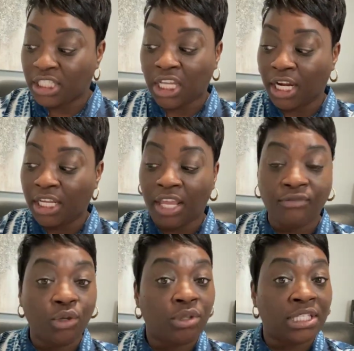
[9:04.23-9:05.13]
it's going to
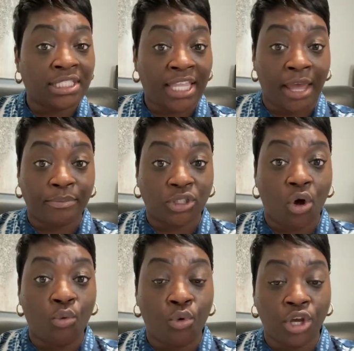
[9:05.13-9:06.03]
give you the steps
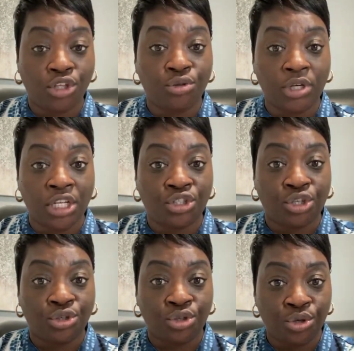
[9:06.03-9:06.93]
on what you need
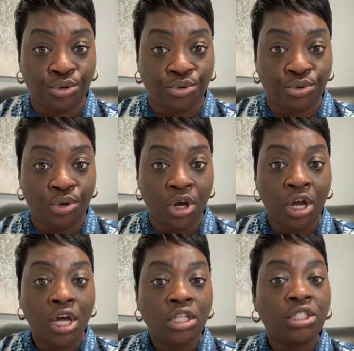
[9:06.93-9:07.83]
to do
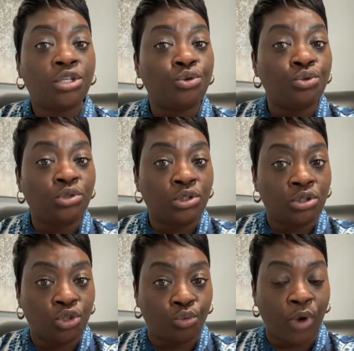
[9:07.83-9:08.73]
to
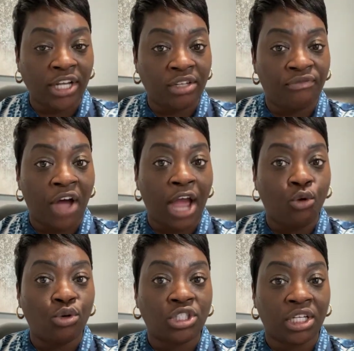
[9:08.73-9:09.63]
rectify
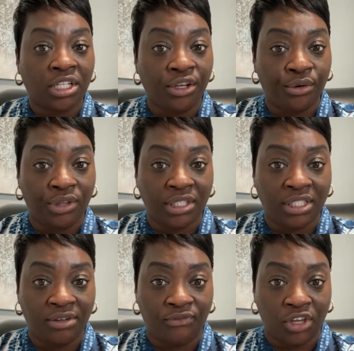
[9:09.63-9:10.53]
or to clear
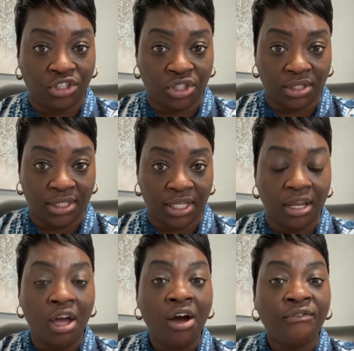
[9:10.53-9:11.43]
this
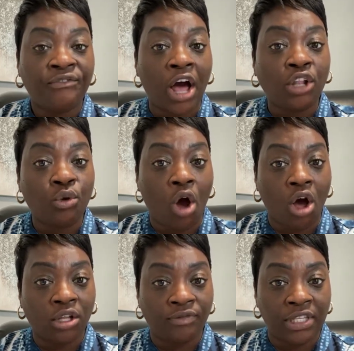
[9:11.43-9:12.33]
deficiency. Follow
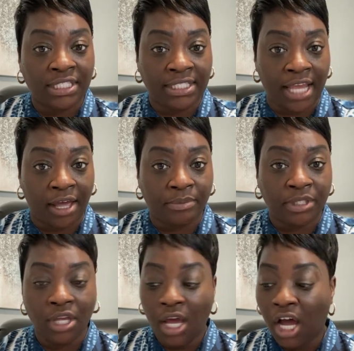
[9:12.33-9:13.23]
all of the
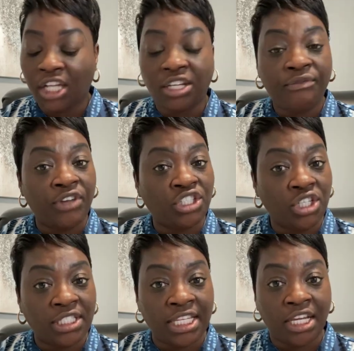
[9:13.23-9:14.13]
steps. A
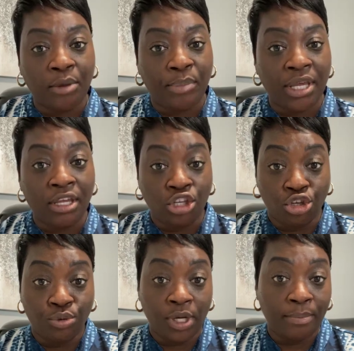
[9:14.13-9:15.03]
deficiency could be
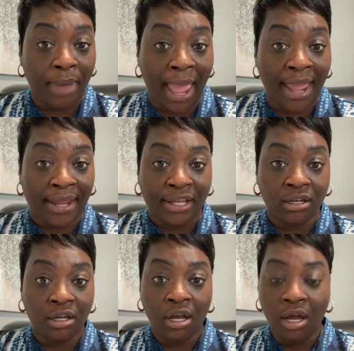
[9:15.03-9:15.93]
you didn't pay.
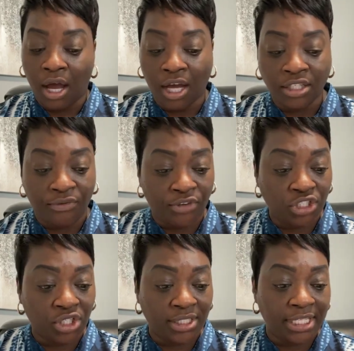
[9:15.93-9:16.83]
A
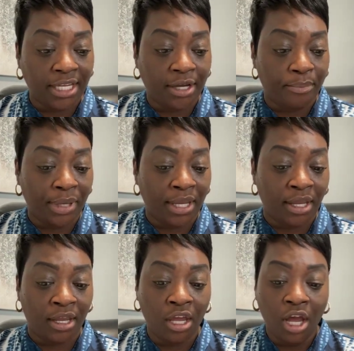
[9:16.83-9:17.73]
deficiency could
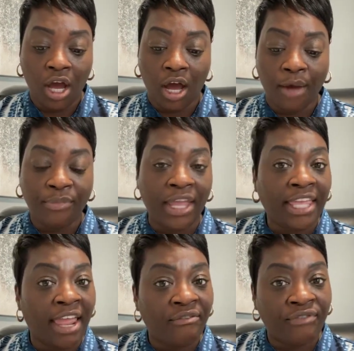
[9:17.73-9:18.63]
be they
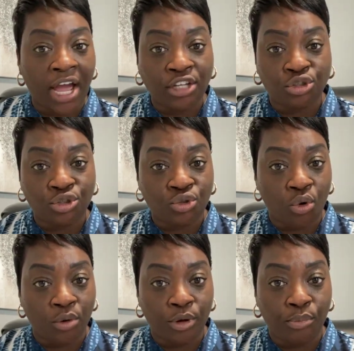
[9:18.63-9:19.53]
can't find your
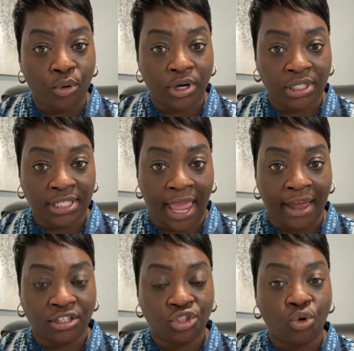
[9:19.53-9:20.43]
score report
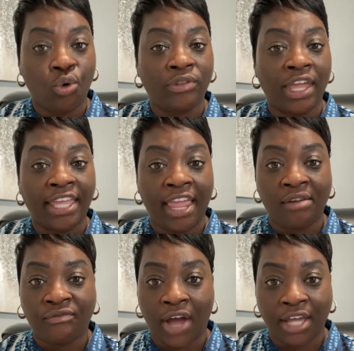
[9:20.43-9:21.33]
attached, or they
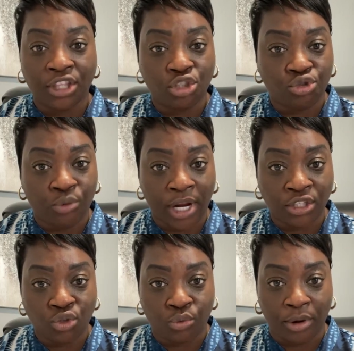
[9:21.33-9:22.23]
can't find the
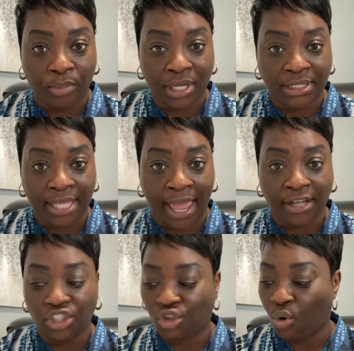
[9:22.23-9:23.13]
transcript
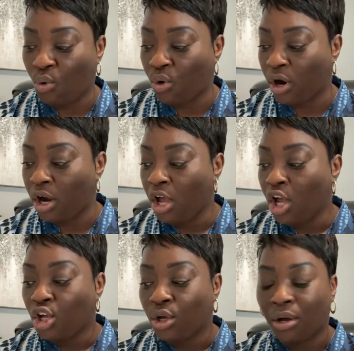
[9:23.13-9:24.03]
attached, or
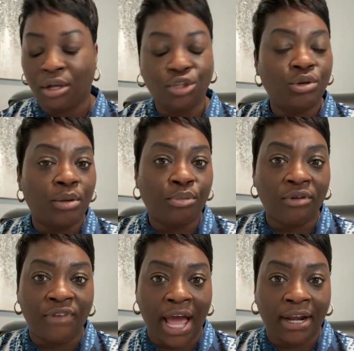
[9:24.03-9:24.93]
you didn't
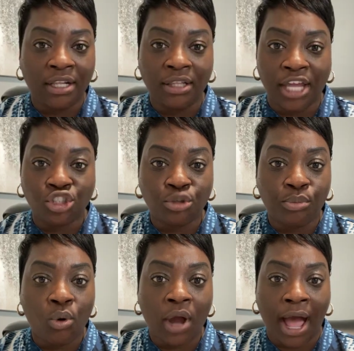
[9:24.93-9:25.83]
provide a
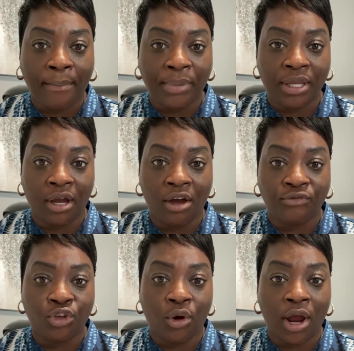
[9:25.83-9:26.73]
legible copy
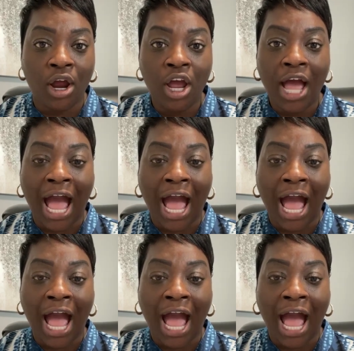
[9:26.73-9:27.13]
of your